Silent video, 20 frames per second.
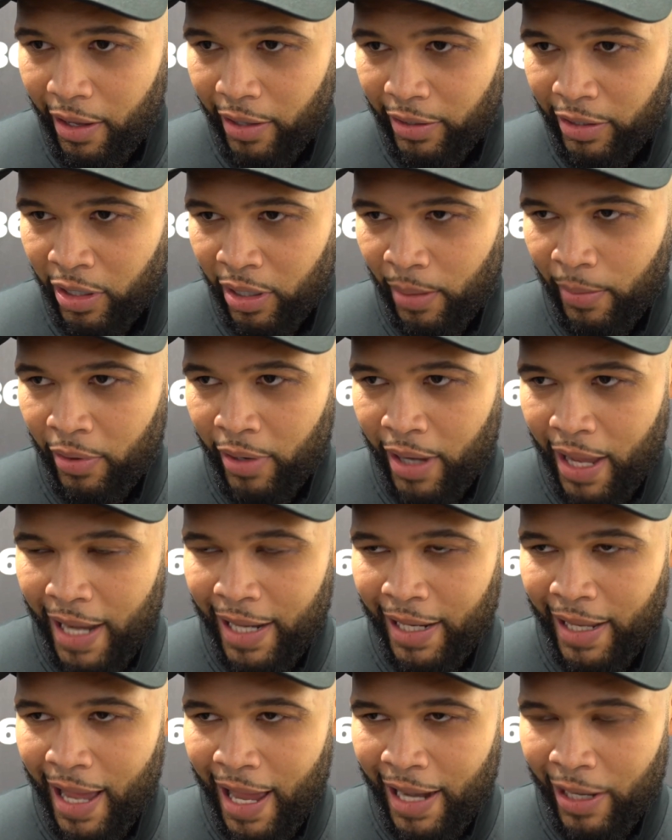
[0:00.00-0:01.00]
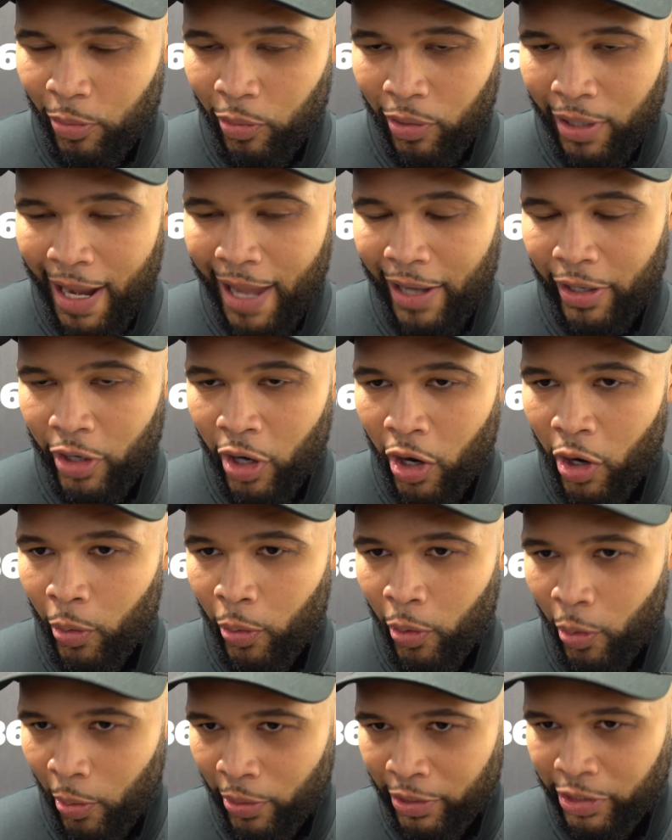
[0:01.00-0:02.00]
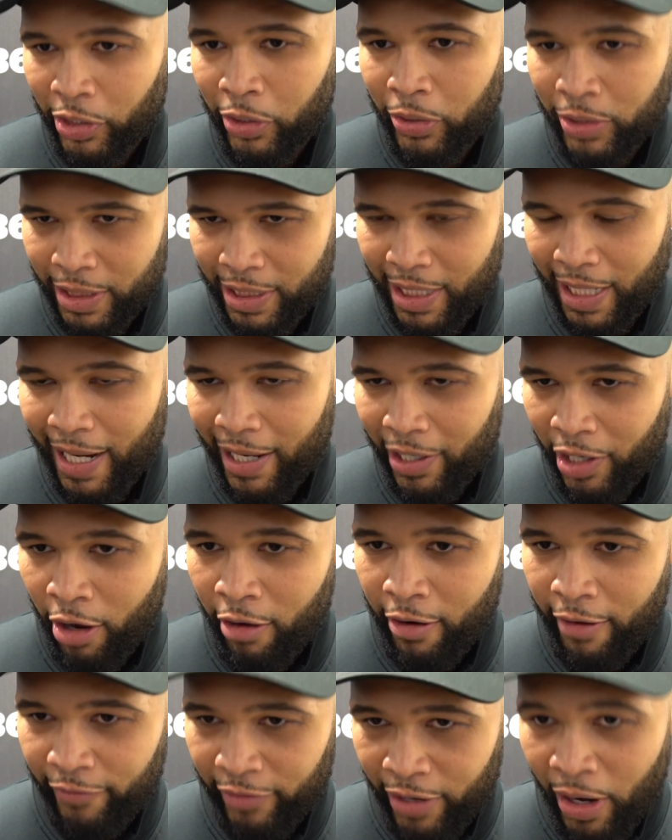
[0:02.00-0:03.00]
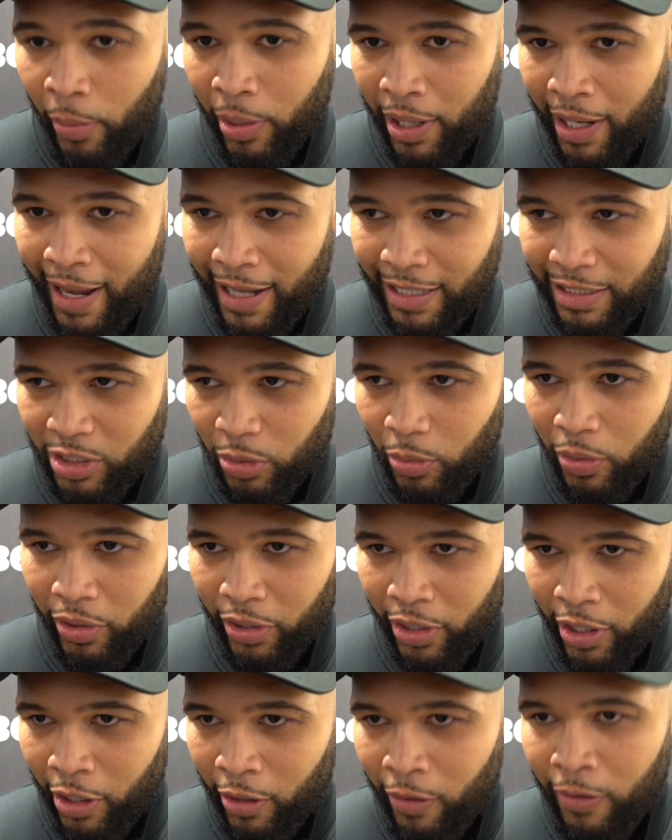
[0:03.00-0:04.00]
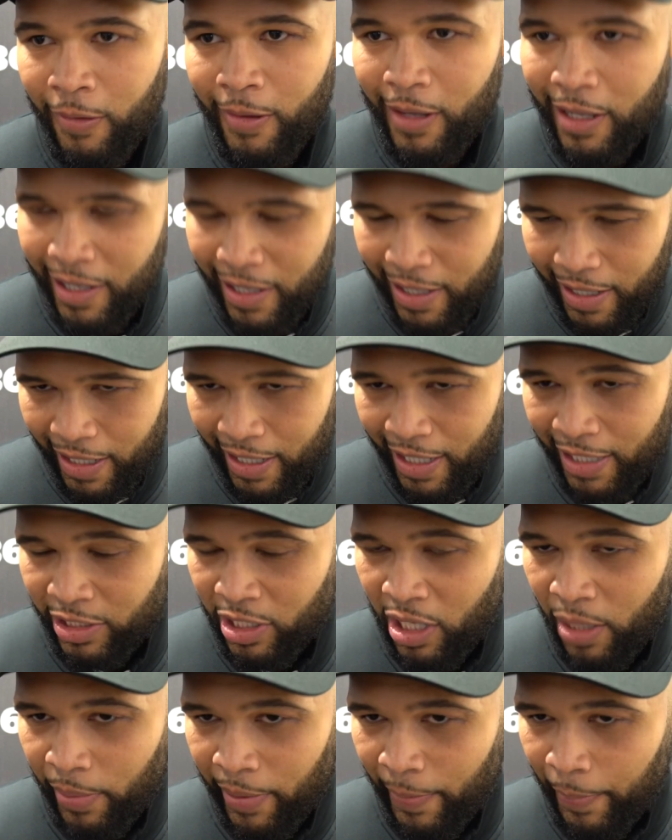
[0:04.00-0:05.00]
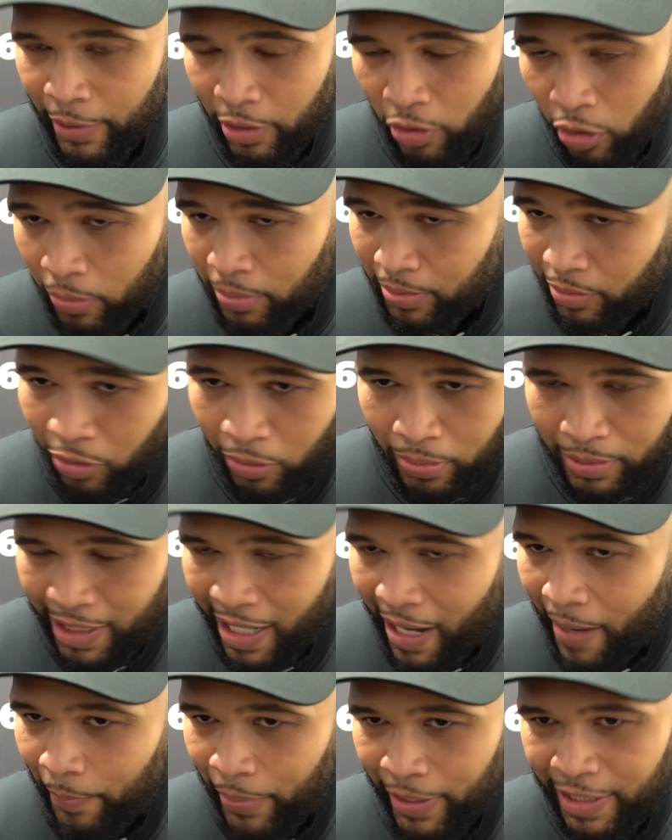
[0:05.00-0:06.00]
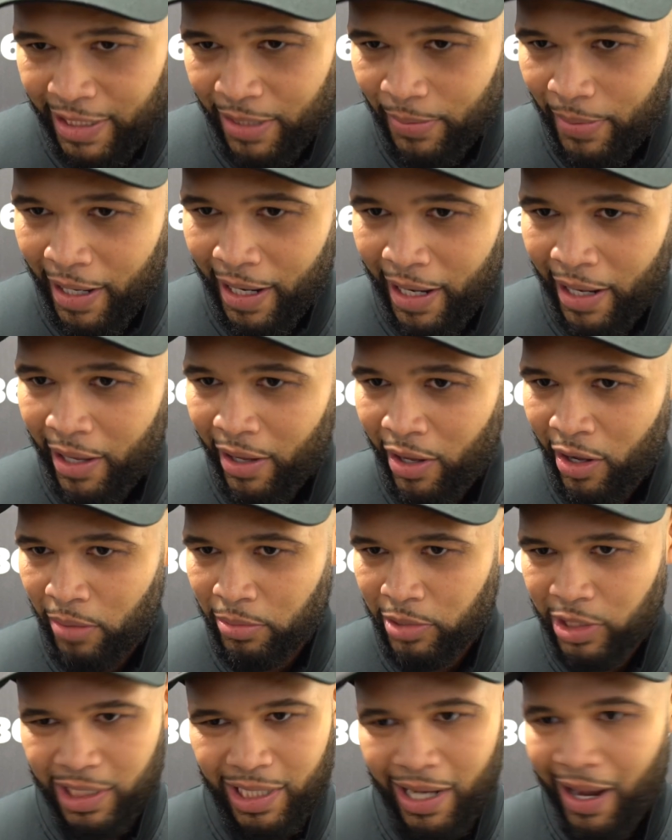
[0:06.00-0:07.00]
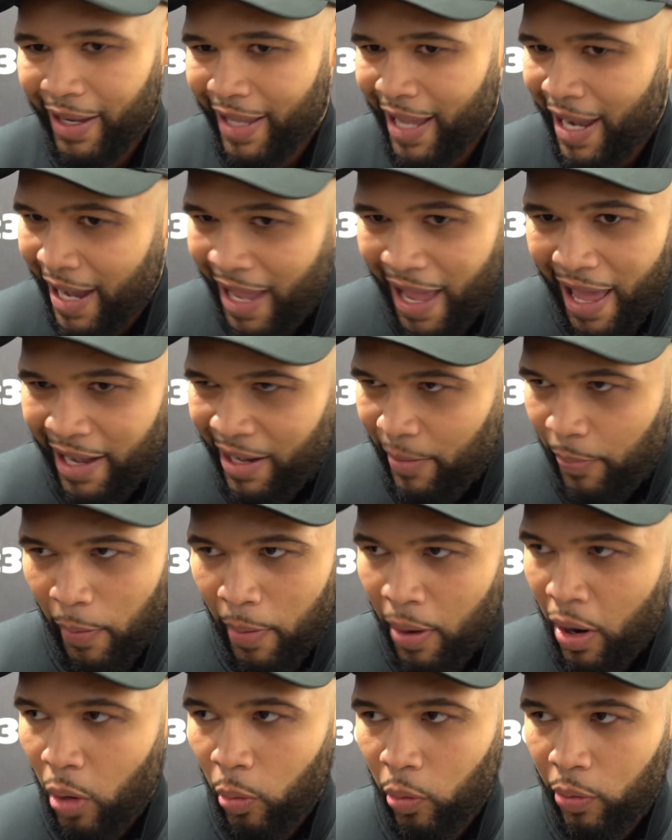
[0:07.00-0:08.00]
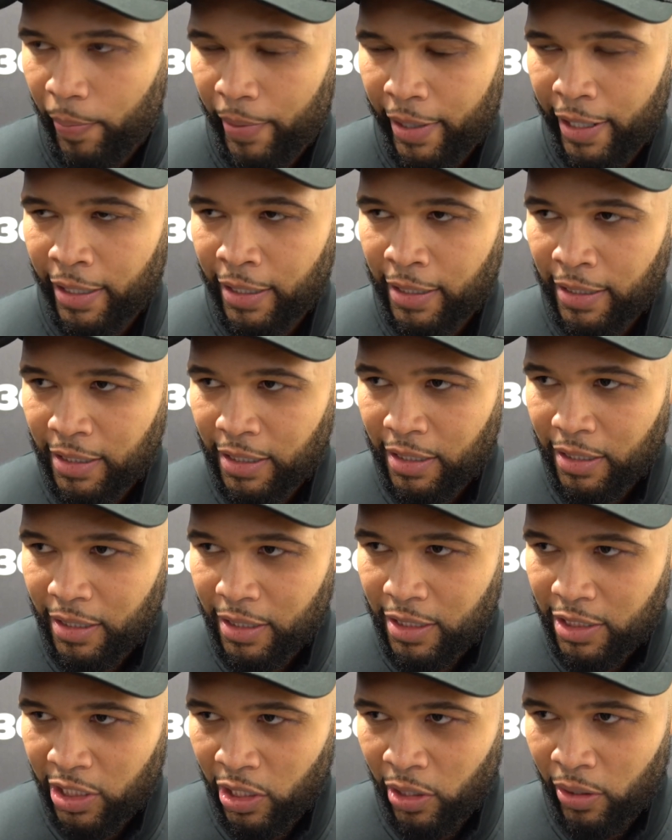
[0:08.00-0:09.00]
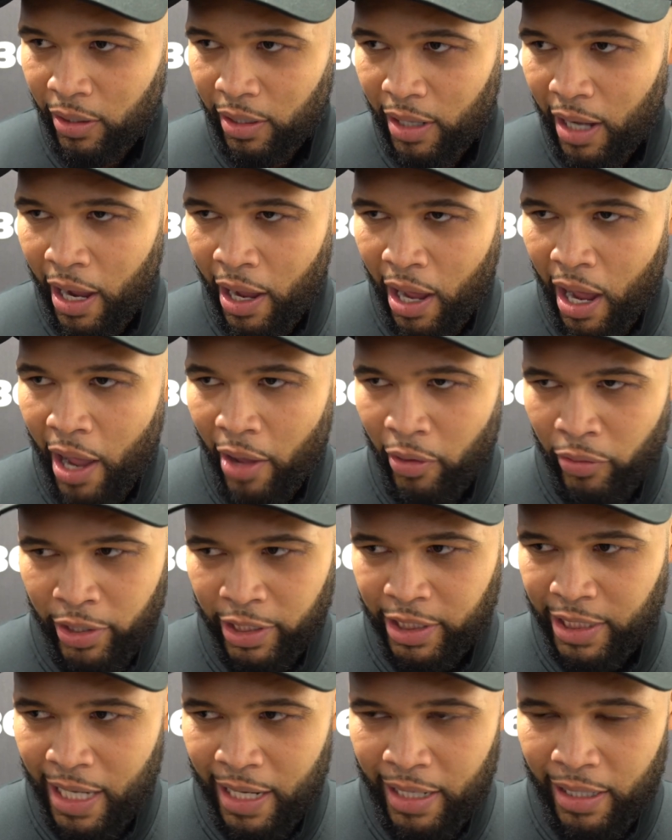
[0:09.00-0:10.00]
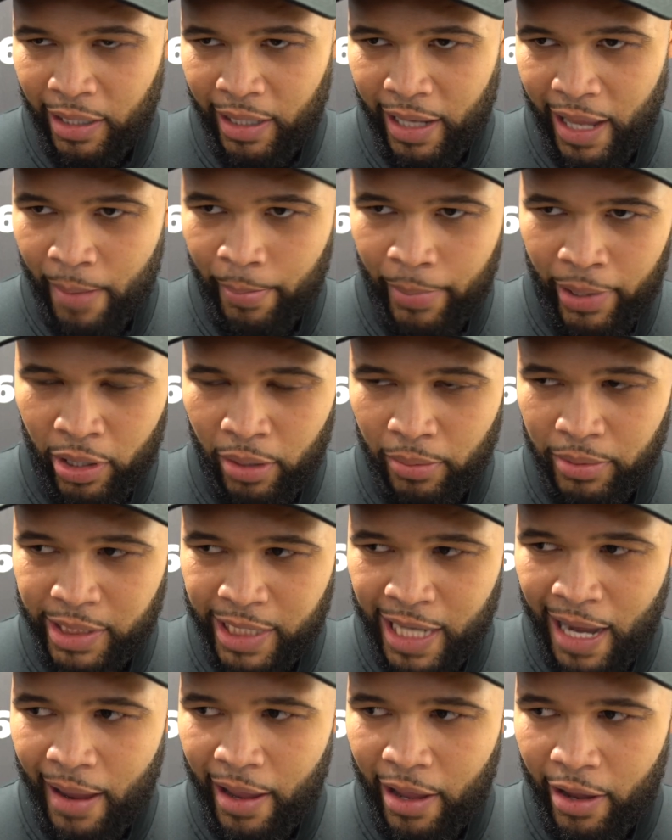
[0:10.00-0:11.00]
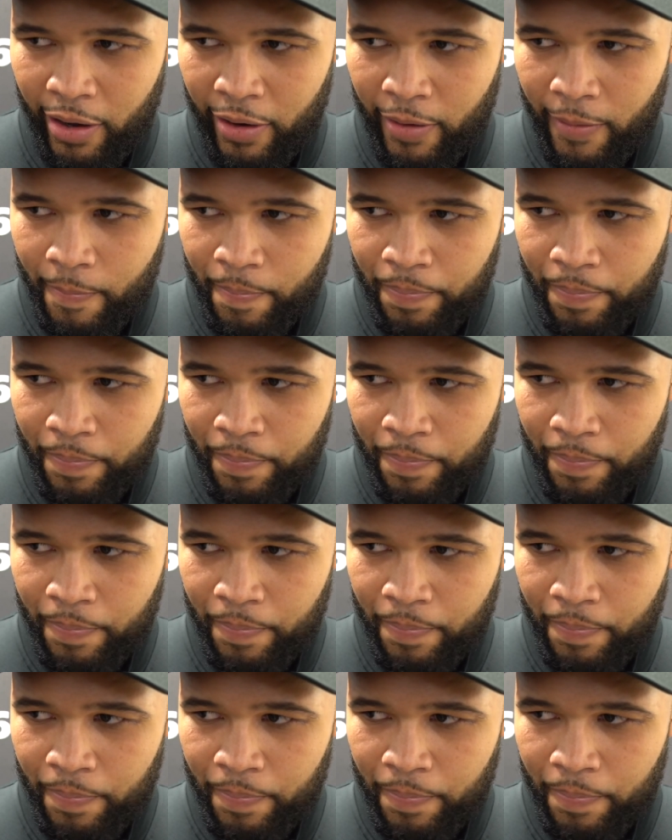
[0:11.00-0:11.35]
don't get me wrong, Eddie will let go who he chooses to let go, and if you don't want to let someone go, he's going to be upset and pissed about it, just like any promoter would be. So I understand him being upset, and